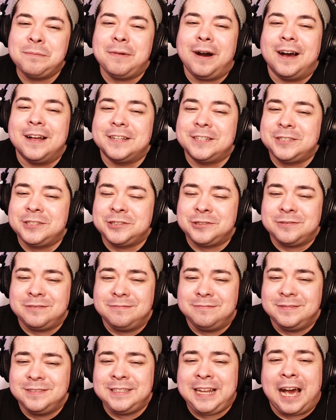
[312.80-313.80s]
Come on,
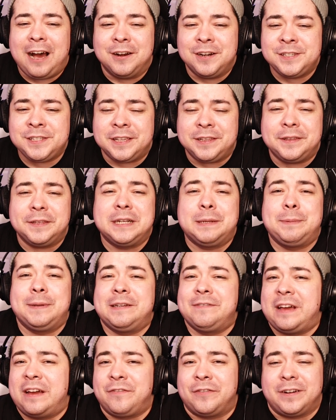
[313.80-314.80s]
Tao, just a little
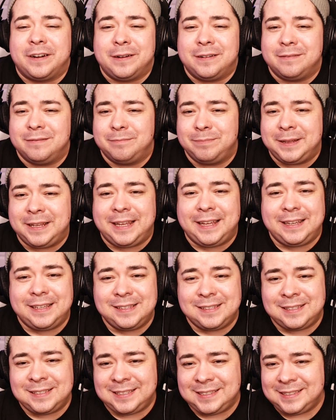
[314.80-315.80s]
bit of effort,
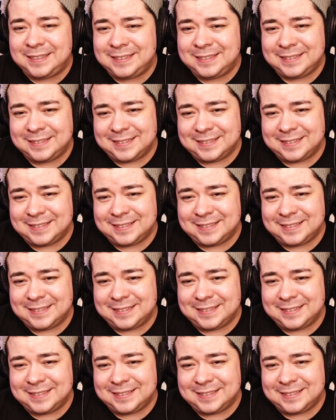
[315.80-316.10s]
please.